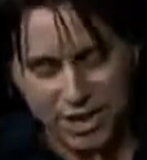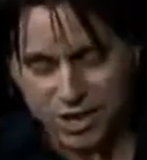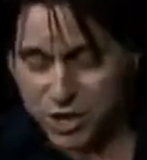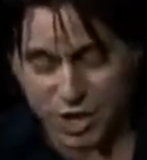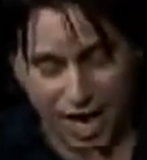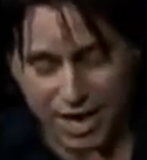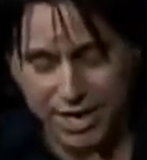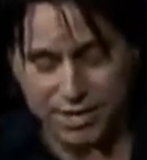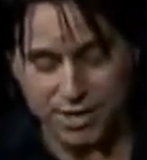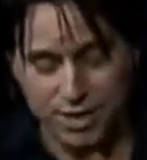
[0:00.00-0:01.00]
The
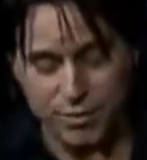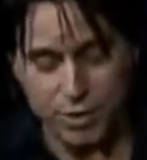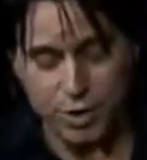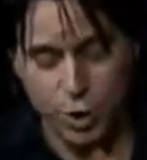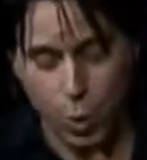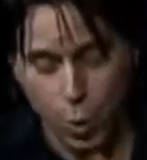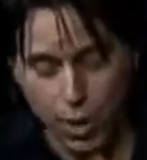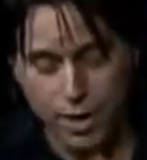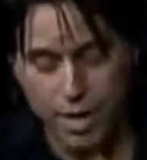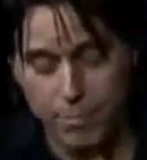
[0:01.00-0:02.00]
Chinese government's
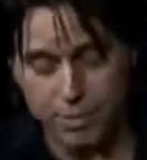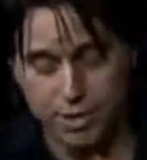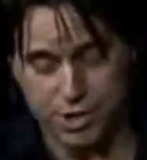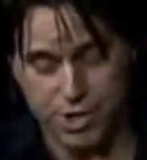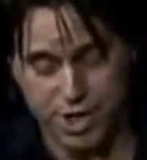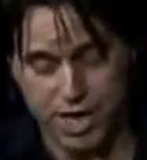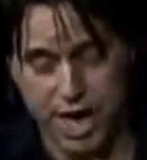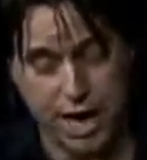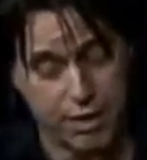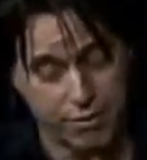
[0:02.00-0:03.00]
quick imposition
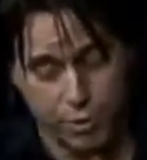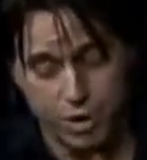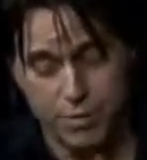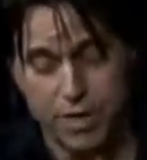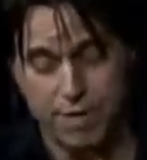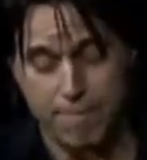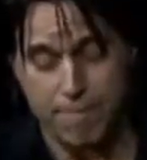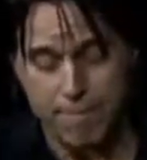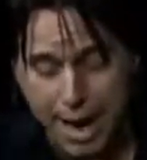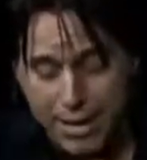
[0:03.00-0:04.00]
and enforcement of
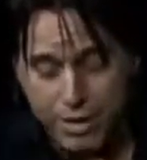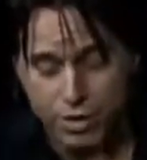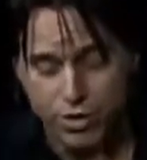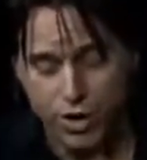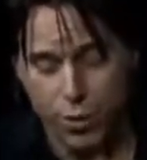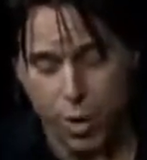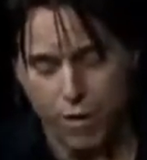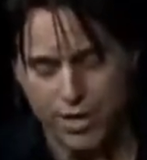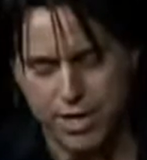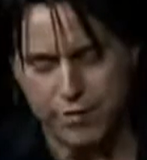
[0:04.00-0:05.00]
mandatory
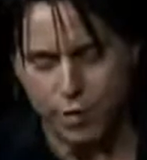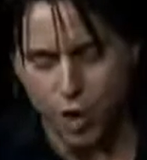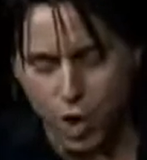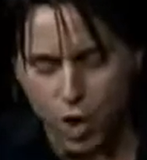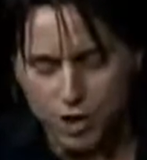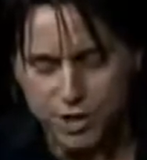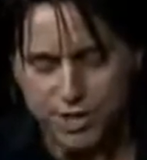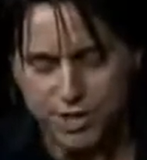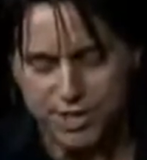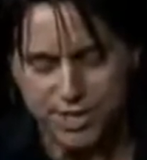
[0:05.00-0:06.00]
quarantine for all
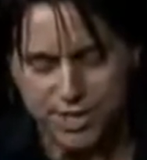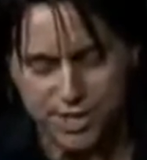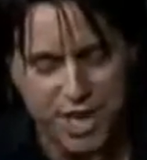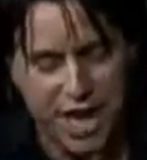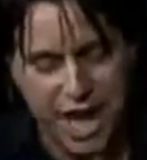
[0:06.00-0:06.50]
citizens,